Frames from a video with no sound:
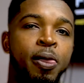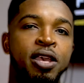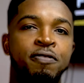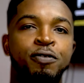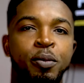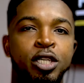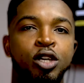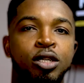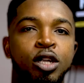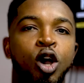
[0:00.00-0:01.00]

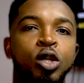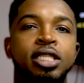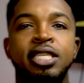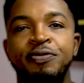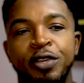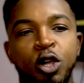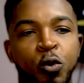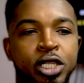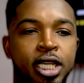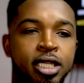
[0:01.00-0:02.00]
information on this video,
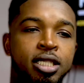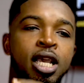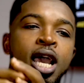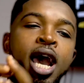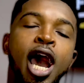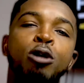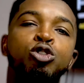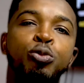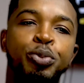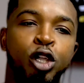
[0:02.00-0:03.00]
which is how
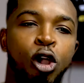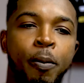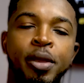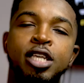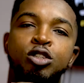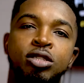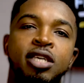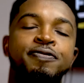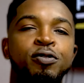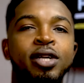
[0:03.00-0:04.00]
to become a
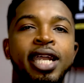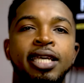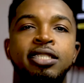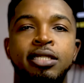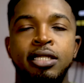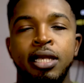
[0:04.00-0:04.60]
successful guest